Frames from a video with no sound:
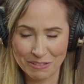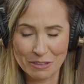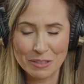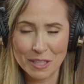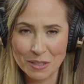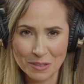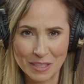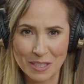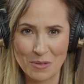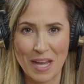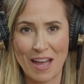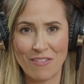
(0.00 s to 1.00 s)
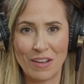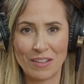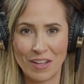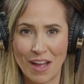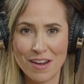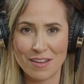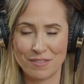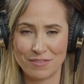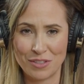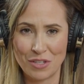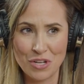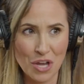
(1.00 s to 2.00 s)
And clearly you have a lot of
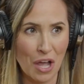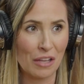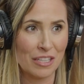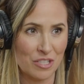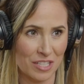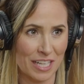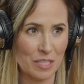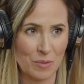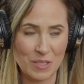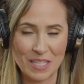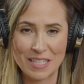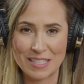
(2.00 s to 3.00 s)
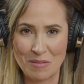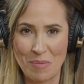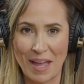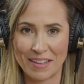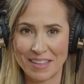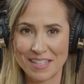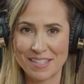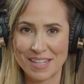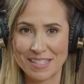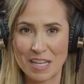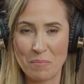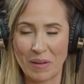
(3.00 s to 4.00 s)
knowledge and expertise to back these
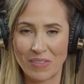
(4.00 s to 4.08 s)
things up.